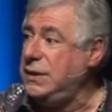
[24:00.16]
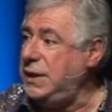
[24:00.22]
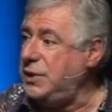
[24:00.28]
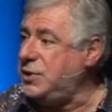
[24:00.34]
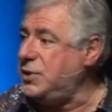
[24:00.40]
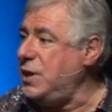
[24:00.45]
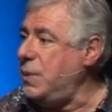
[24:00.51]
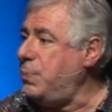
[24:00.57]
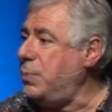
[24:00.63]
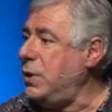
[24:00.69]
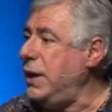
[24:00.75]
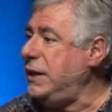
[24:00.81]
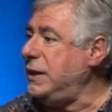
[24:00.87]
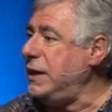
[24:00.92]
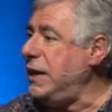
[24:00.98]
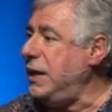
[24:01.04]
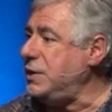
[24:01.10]
that
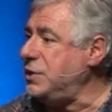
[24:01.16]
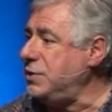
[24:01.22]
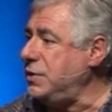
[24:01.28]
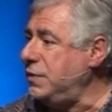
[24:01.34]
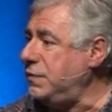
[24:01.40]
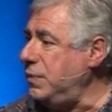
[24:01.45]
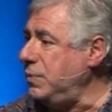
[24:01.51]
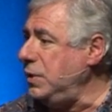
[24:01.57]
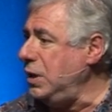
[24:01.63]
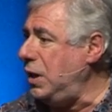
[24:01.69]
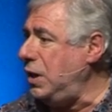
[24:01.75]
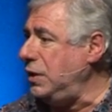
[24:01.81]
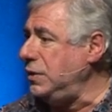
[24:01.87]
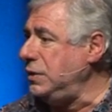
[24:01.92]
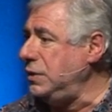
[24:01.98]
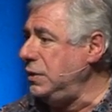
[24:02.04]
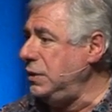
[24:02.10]
separated us from
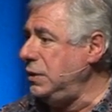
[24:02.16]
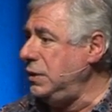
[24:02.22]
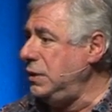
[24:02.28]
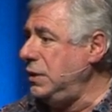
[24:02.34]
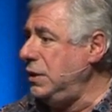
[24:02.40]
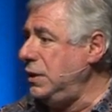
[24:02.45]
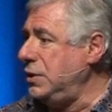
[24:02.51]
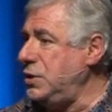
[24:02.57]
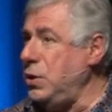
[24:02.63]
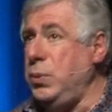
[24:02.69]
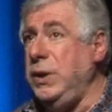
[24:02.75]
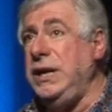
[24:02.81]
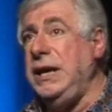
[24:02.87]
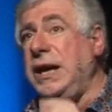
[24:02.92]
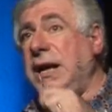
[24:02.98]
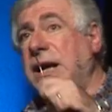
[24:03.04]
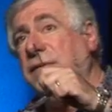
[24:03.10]
God. So we
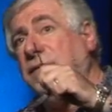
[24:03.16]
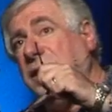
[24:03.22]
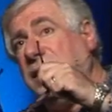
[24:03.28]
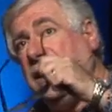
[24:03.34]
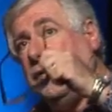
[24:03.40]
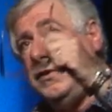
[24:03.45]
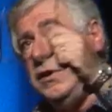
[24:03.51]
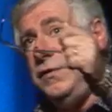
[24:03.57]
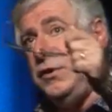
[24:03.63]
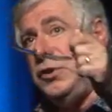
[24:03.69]
now have the gift of